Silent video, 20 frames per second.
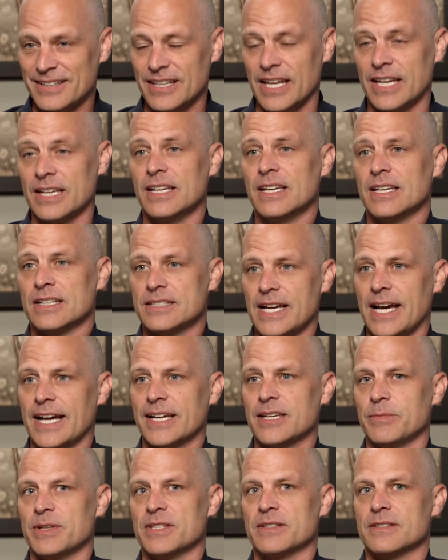Like
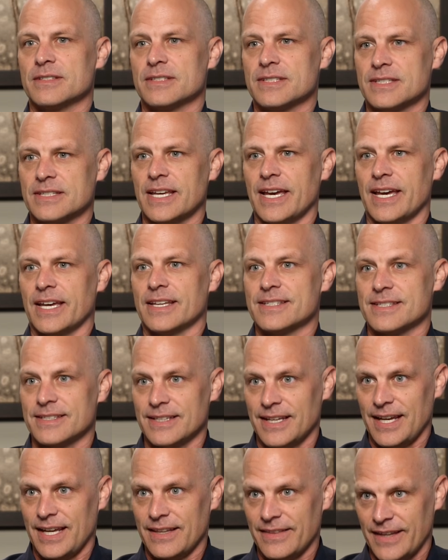document says,
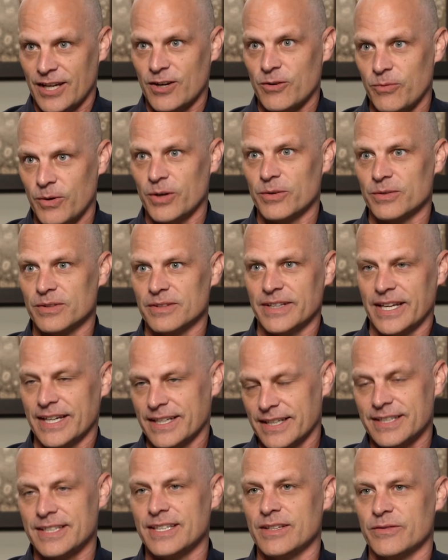and they quote like
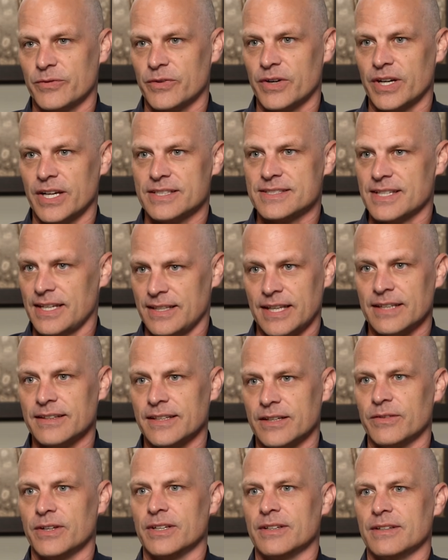a key phrase and they
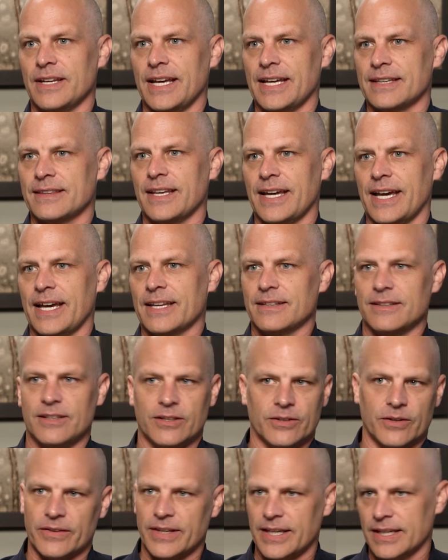leave it at that,
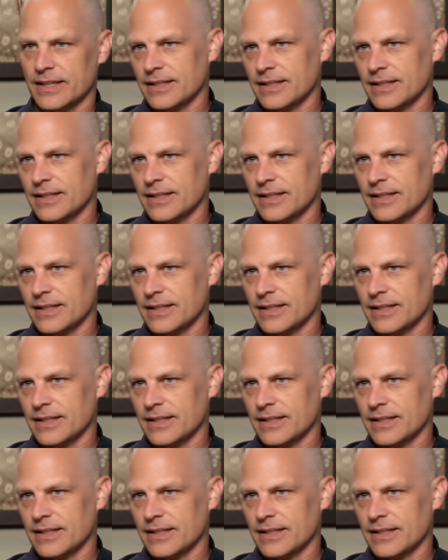you know, like,